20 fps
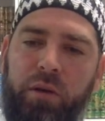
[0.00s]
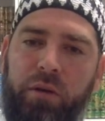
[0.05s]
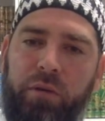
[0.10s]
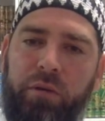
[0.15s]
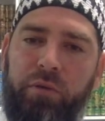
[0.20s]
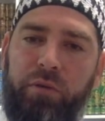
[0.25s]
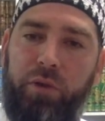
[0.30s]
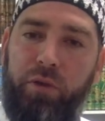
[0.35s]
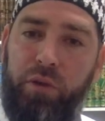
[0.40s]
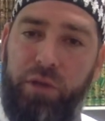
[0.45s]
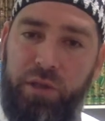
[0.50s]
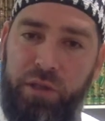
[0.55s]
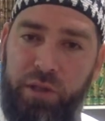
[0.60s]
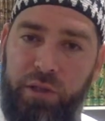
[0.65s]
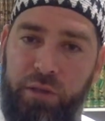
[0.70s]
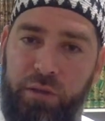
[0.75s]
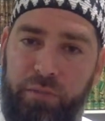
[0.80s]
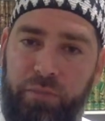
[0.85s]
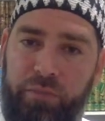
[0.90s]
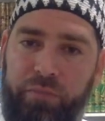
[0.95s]

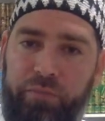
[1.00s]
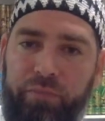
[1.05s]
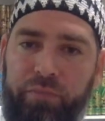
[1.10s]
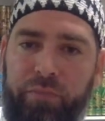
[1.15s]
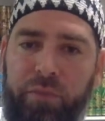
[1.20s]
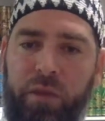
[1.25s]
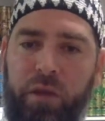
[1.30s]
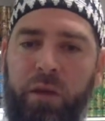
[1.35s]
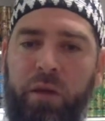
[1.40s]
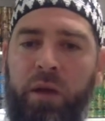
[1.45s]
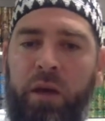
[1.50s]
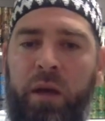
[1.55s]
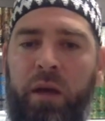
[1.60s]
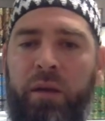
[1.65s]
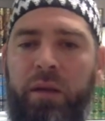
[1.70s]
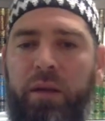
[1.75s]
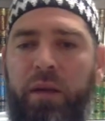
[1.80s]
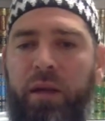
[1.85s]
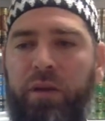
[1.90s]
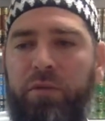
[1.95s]
flourishing,
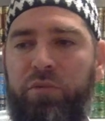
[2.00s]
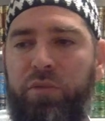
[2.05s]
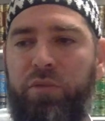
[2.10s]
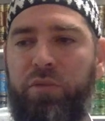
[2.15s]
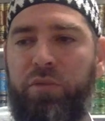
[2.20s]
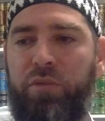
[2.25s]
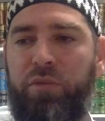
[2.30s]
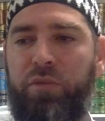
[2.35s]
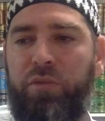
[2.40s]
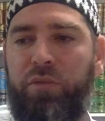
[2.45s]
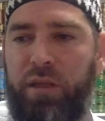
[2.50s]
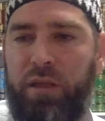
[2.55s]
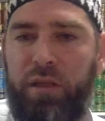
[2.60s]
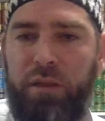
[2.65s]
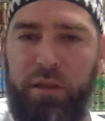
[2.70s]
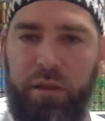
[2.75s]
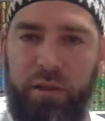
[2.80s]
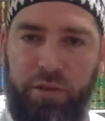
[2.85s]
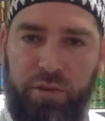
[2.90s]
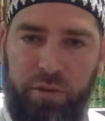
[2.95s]
and they have reasons that can
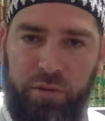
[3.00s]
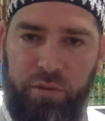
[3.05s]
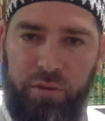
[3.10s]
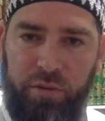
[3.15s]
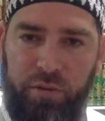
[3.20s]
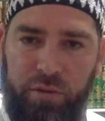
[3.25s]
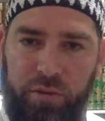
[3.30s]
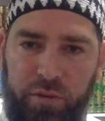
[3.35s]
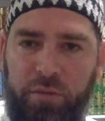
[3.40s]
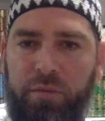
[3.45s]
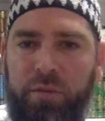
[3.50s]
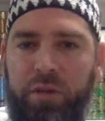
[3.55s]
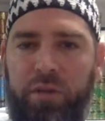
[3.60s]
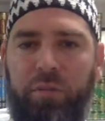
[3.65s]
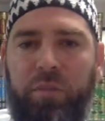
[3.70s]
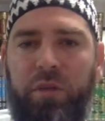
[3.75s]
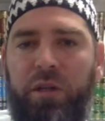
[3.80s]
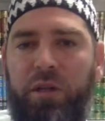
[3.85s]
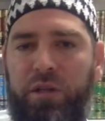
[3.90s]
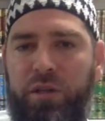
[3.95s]
lead to their
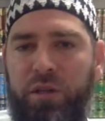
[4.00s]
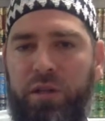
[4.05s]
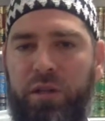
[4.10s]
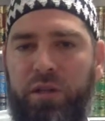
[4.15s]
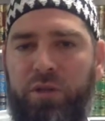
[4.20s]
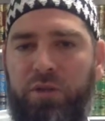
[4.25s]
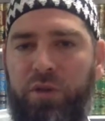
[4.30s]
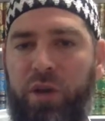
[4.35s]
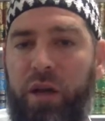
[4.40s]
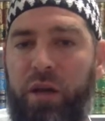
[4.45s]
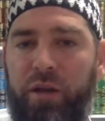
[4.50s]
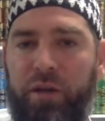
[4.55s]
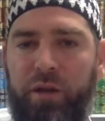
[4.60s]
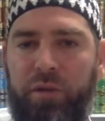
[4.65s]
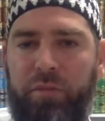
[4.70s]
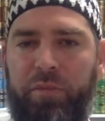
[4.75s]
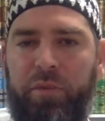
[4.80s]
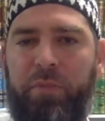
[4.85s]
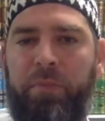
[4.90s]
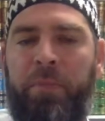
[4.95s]
diminishing and drying
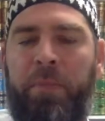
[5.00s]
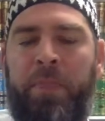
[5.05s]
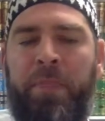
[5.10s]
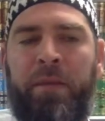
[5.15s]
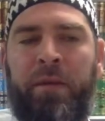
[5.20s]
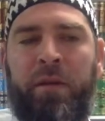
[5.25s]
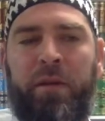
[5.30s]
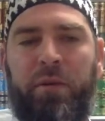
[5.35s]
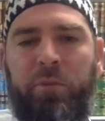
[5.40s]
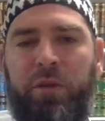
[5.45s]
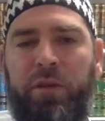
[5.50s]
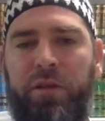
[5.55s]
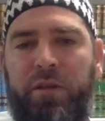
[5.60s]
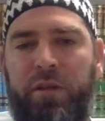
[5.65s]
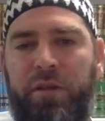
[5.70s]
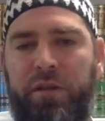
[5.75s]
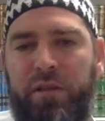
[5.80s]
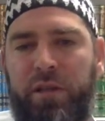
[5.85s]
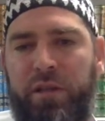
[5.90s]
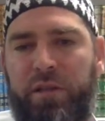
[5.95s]
up. And one of the
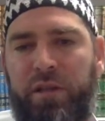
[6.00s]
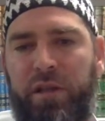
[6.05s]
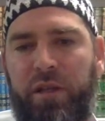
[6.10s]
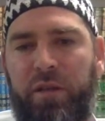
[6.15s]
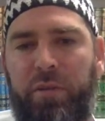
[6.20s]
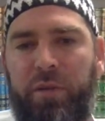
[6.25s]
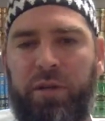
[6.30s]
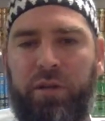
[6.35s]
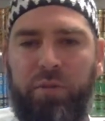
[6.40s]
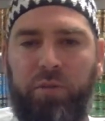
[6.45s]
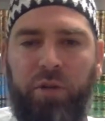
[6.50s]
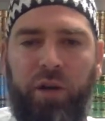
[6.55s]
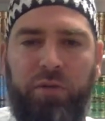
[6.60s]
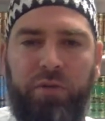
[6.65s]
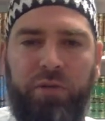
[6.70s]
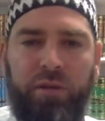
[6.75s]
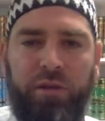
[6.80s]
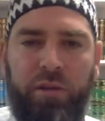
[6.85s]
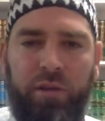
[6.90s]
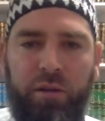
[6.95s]
things they say about the
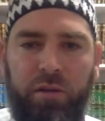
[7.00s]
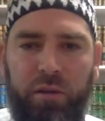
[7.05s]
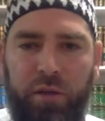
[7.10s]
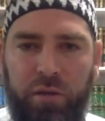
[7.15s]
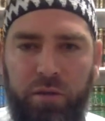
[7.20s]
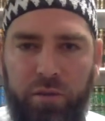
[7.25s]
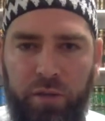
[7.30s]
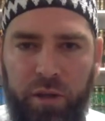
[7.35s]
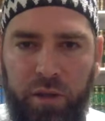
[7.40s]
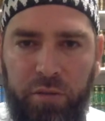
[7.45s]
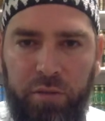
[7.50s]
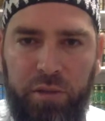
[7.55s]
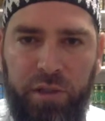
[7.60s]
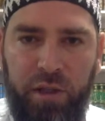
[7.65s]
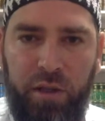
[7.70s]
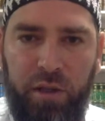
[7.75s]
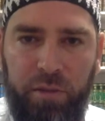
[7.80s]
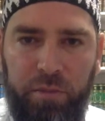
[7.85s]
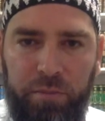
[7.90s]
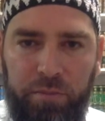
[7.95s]
Prophet sallallahu alaihi
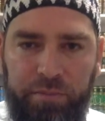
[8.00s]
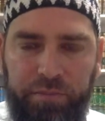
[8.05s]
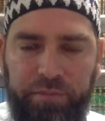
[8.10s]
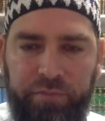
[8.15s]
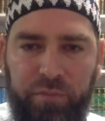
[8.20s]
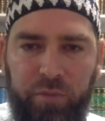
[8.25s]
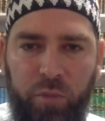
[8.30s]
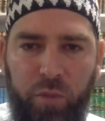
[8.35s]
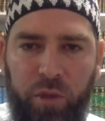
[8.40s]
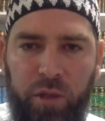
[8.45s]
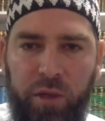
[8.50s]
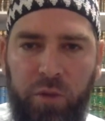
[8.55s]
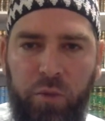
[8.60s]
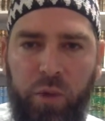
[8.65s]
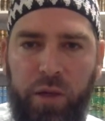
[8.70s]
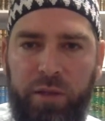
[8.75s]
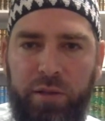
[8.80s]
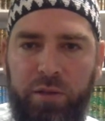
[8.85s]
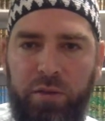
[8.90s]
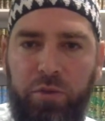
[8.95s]
wasallam, when he
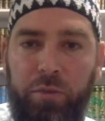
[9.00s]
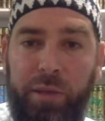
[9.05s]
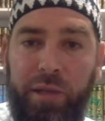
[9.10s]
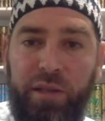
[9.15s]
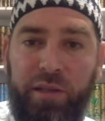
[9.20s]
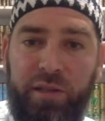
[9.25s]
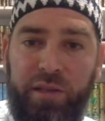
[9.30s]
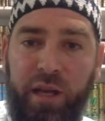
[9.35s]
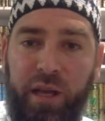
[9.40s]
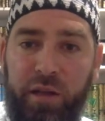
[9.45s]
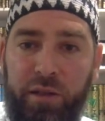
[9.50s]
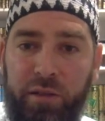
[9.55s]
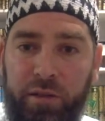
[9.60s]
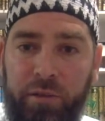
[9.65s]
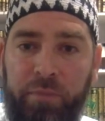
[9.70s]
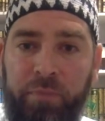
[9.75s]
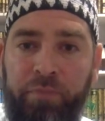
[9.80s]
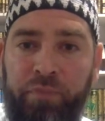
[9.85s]
went to Bani Sa'd,